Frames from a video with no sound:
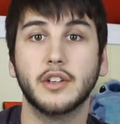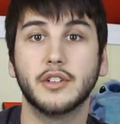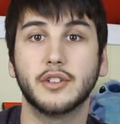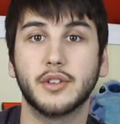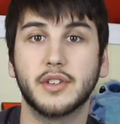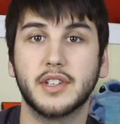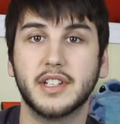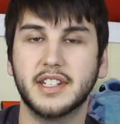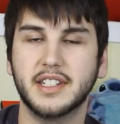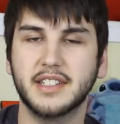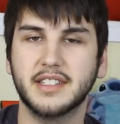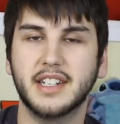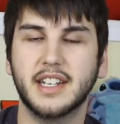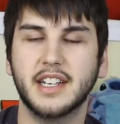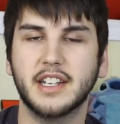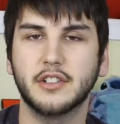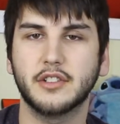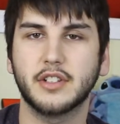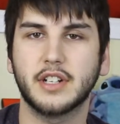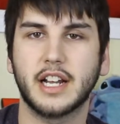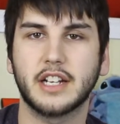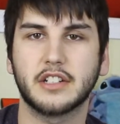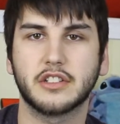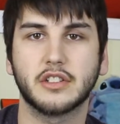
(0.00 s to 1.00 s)
So the Disney
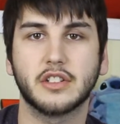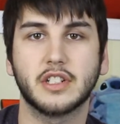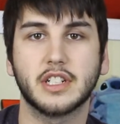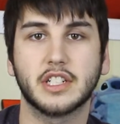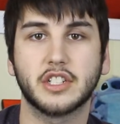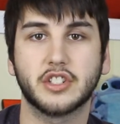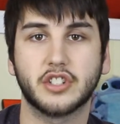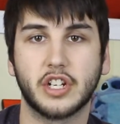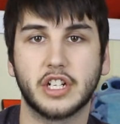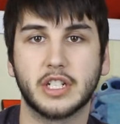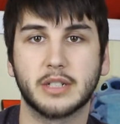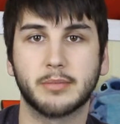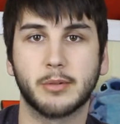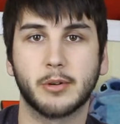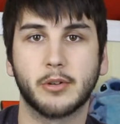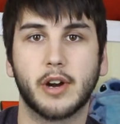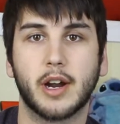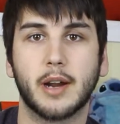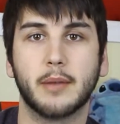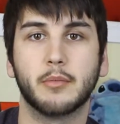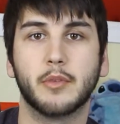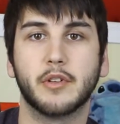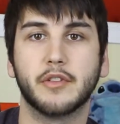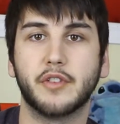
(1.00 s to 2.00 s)
International Exchange
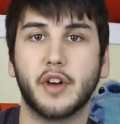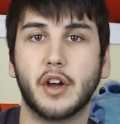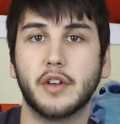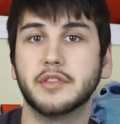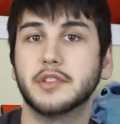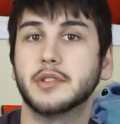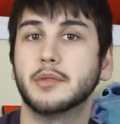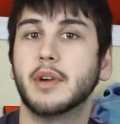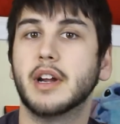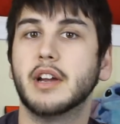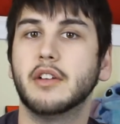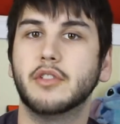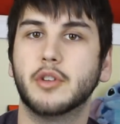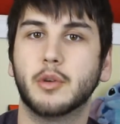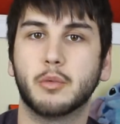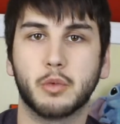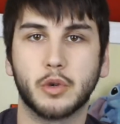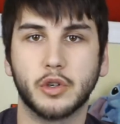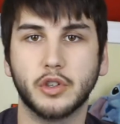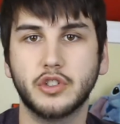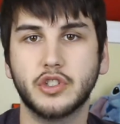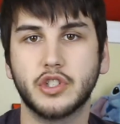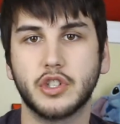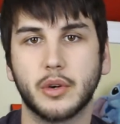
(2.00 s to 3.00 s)
Program revolves around the
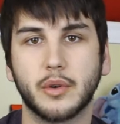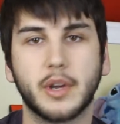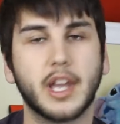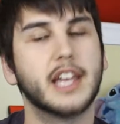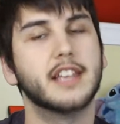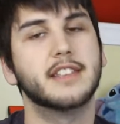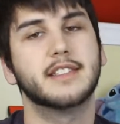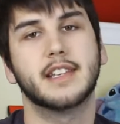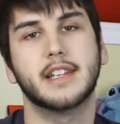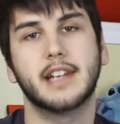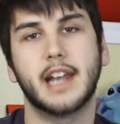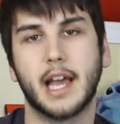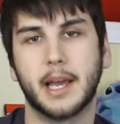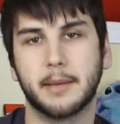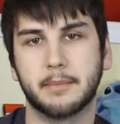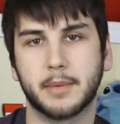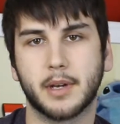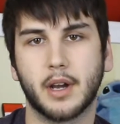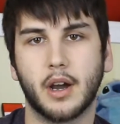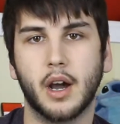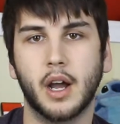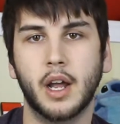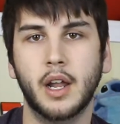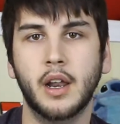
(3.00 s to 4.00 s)
World Showcase in
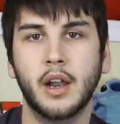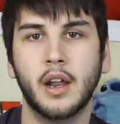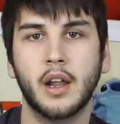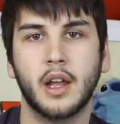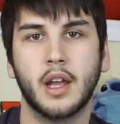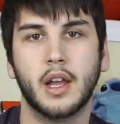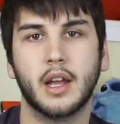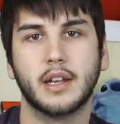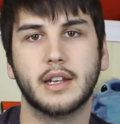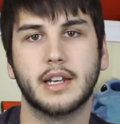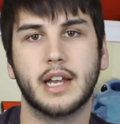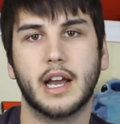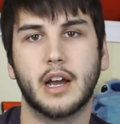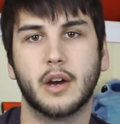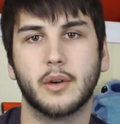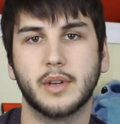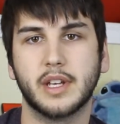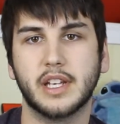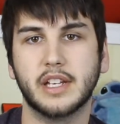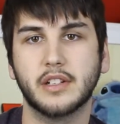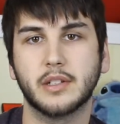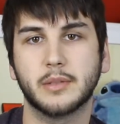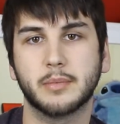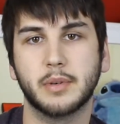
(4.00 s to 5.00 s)
Epcot. Now
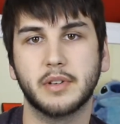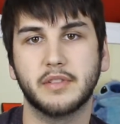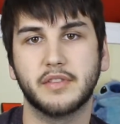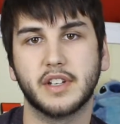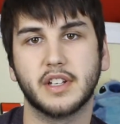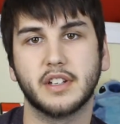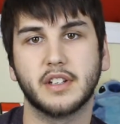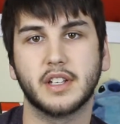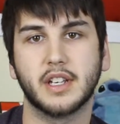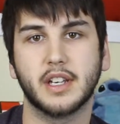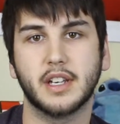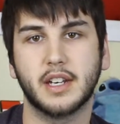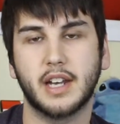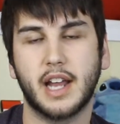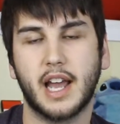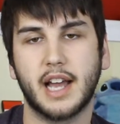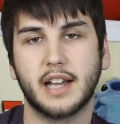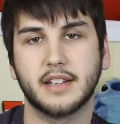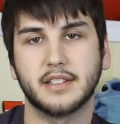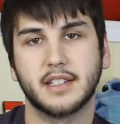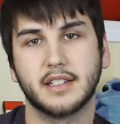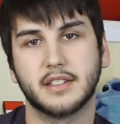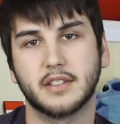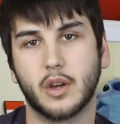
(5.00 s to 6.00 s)
each pavilion
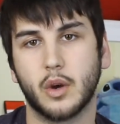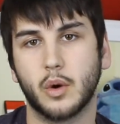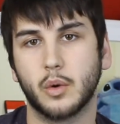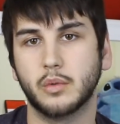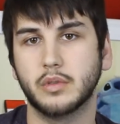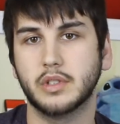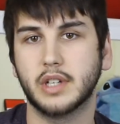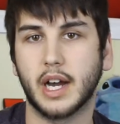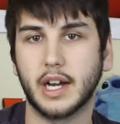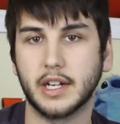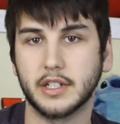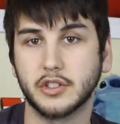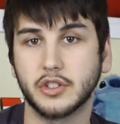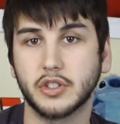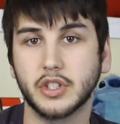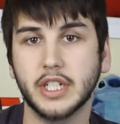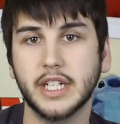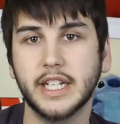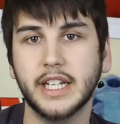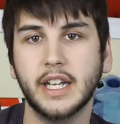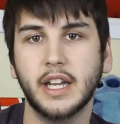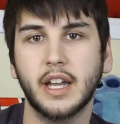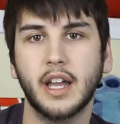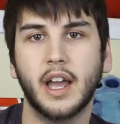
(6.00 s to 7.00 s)
has its own
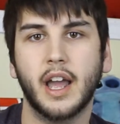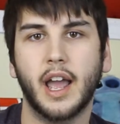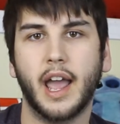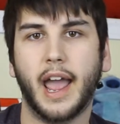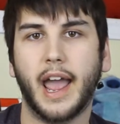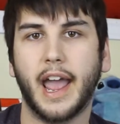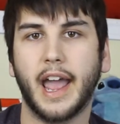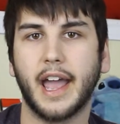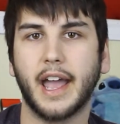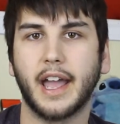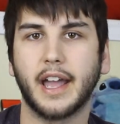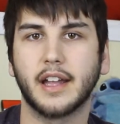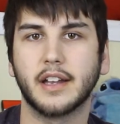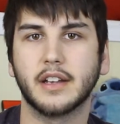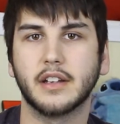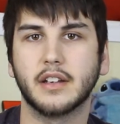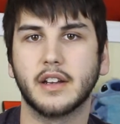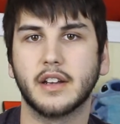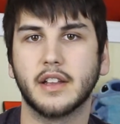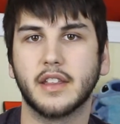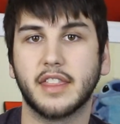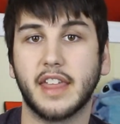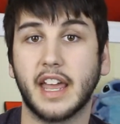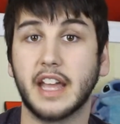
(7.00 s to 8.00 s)
country, and
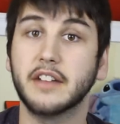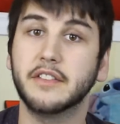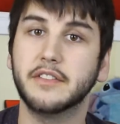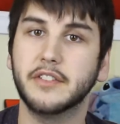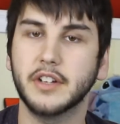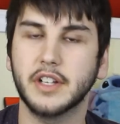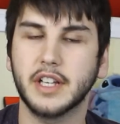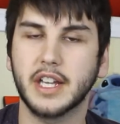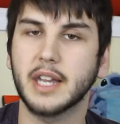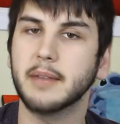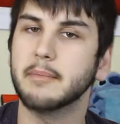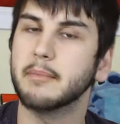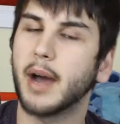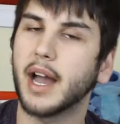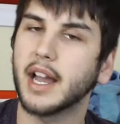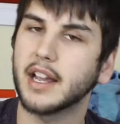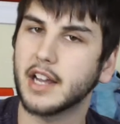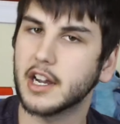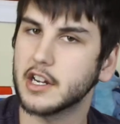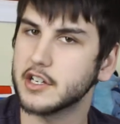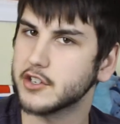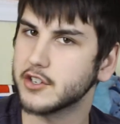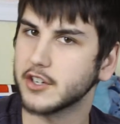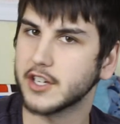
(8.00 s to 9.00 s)
thankfully my
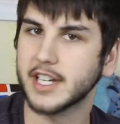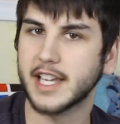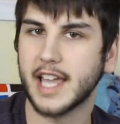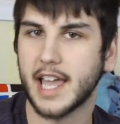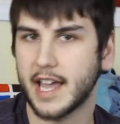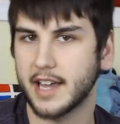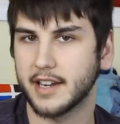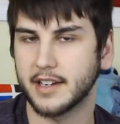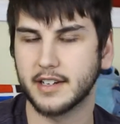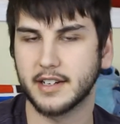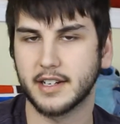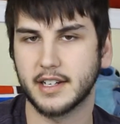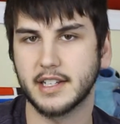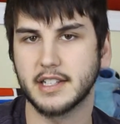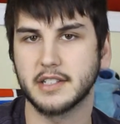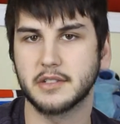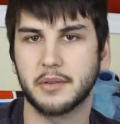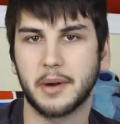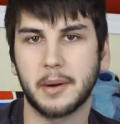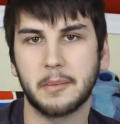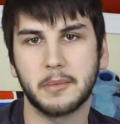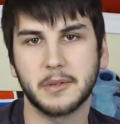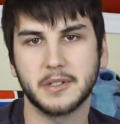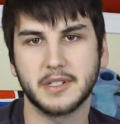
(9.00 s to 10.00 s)
country, Canada,
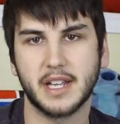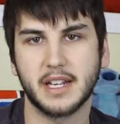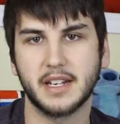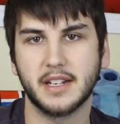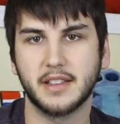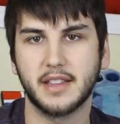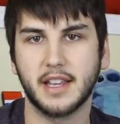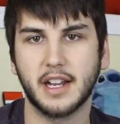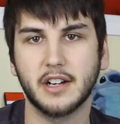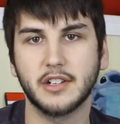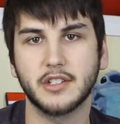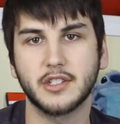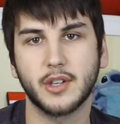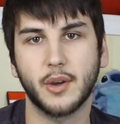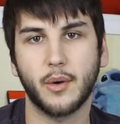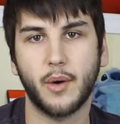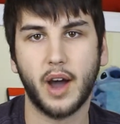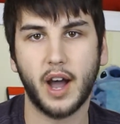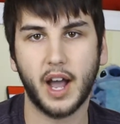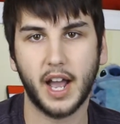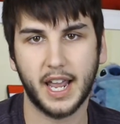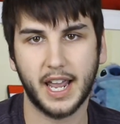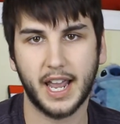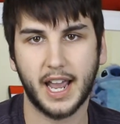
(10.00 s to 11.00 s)
is represented there,
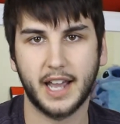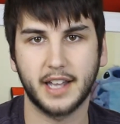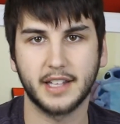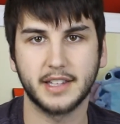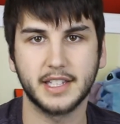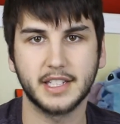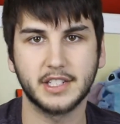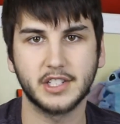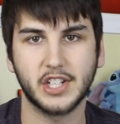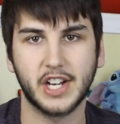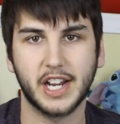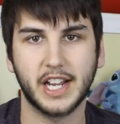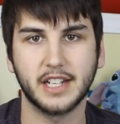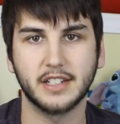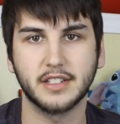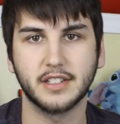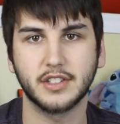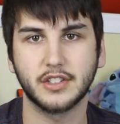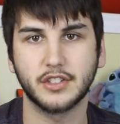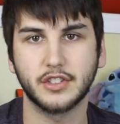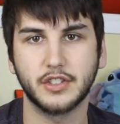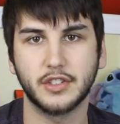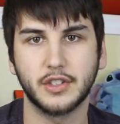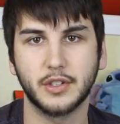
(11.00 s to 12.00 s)
so I had the
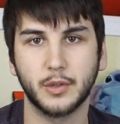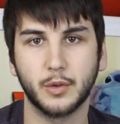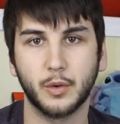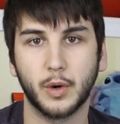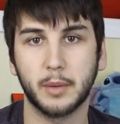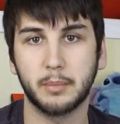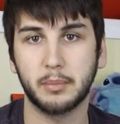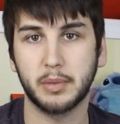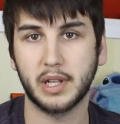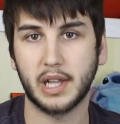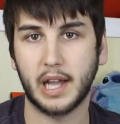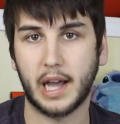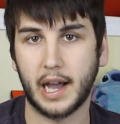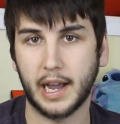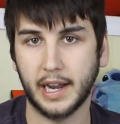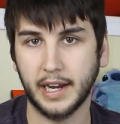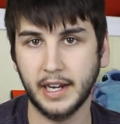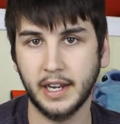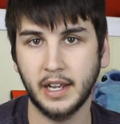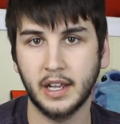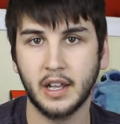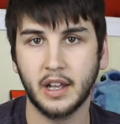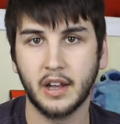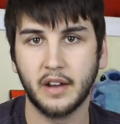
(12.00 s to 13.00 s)
chance to
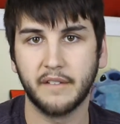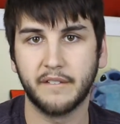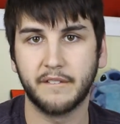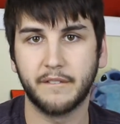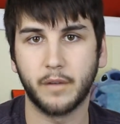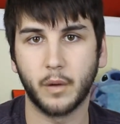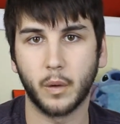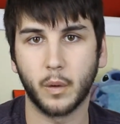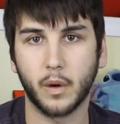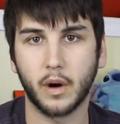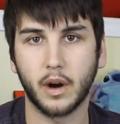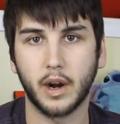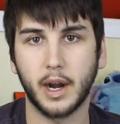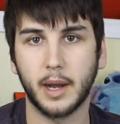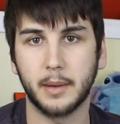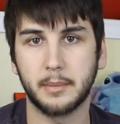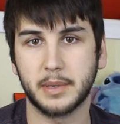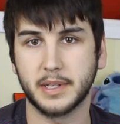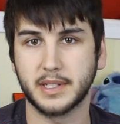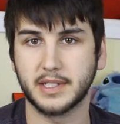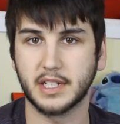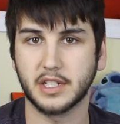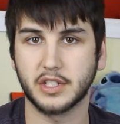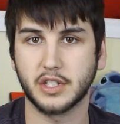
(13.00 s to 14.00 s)
apply for a
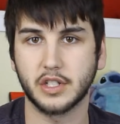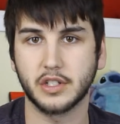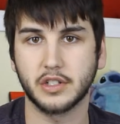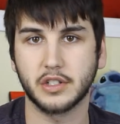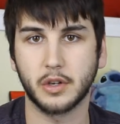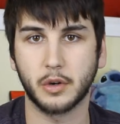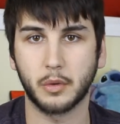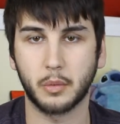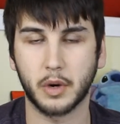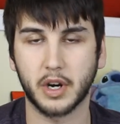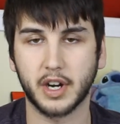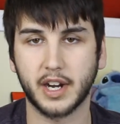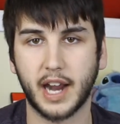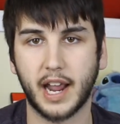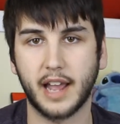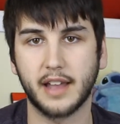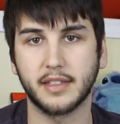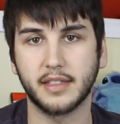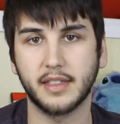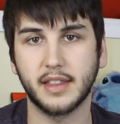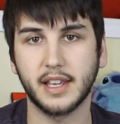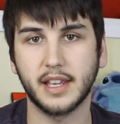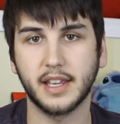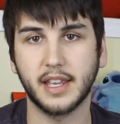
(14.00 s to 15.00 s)
position to work
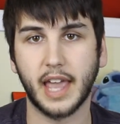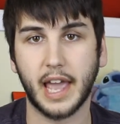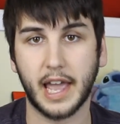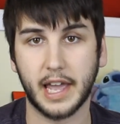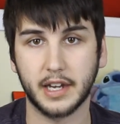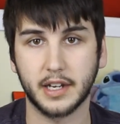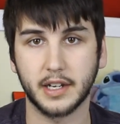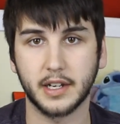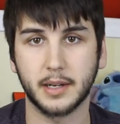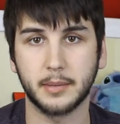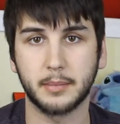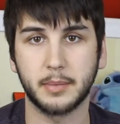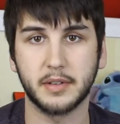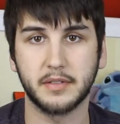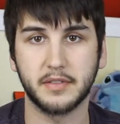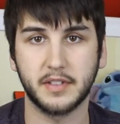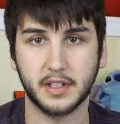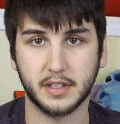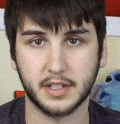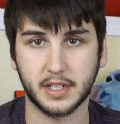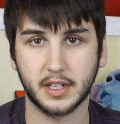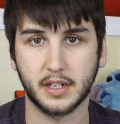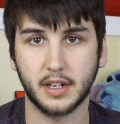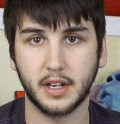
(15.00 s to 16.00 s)
at the Canada
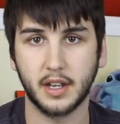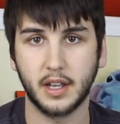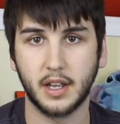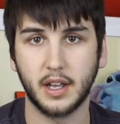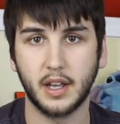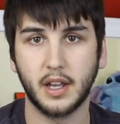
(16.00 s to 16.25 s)
Pavilion.